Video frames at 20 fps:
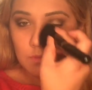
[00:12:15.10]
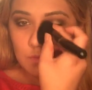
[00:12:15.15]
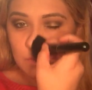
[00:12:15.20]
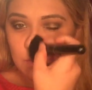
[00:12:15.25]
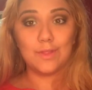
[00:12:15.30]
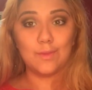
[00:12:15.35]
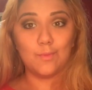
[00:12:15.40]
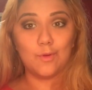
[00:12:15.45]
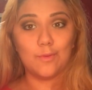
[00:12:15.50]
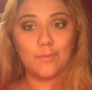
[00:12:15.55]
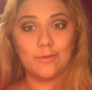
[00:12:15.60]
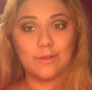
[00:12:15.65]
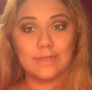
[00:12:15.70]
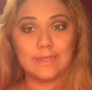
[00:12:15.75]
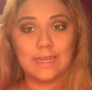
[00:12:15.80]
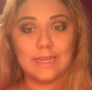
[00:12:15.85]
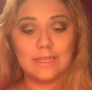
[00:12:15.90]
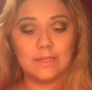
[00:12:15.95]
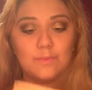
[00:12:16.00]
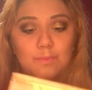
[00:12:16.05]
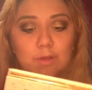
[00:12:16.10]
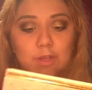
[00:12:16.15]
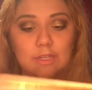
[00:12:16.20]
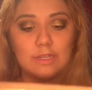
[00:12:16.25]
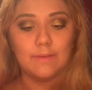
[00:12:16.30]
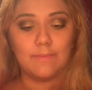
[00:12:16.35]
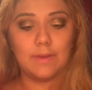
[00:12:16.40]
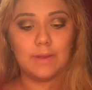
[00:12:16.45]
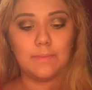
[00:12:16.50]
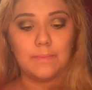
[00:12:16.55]
With a more precise brush,
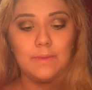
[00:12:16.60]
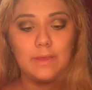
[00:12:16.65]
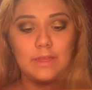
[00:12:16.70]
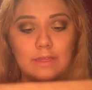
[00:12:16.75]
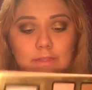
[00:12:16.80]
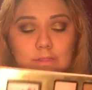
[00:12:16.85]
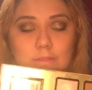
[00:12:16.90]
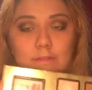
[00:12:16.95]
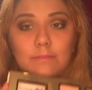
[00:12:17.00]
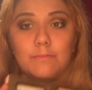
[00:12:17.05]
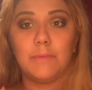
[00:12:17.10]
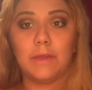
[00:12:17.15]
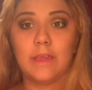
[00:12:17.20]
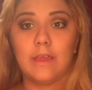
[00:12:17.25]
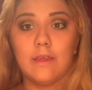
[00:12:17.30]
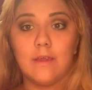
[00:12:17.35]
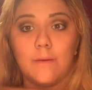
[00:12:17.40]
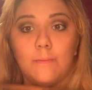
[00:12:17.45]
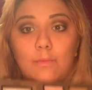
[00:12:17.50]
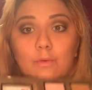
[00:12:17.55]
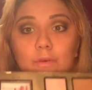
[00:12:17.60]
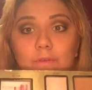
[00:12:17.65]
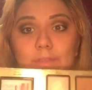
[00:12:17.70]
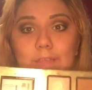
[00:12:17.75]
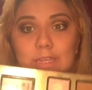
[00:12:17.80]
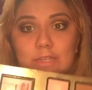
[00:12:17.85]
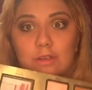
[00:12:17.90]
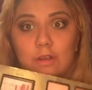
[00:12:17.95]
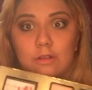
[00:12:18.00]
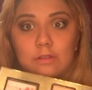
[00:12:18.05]
I'm going to be picking out more of
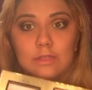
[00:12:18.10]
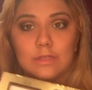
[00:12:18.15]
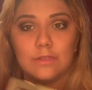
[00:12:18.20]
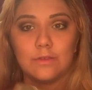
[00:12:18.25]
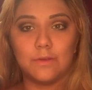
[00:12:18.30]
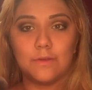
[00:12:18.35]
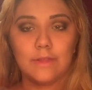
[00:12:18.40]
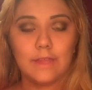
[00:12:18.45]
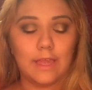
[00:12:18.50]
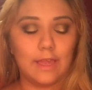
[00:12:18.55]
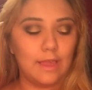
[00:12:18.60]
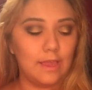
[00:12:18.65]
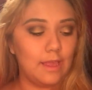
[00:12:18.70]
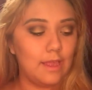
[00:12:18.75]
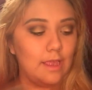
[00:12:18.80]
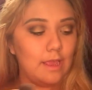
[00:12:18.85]
that Chocolate Soleil,